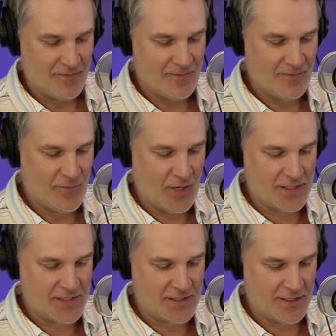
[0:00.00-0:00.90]

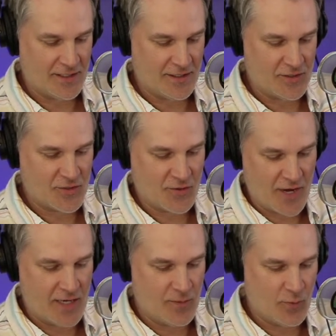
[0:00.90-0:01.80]
Boston
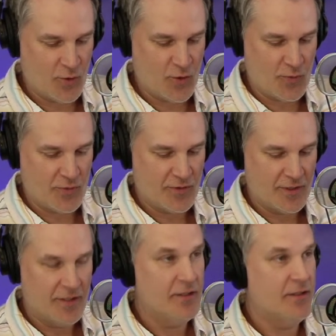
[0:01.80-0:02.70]
train poop.
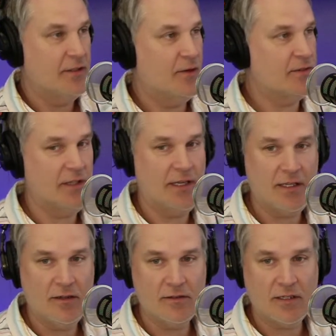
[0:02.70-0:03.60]
That was a lot of
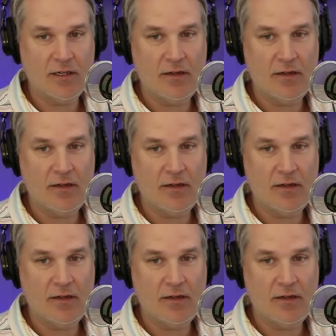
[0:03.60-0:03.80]
years ago.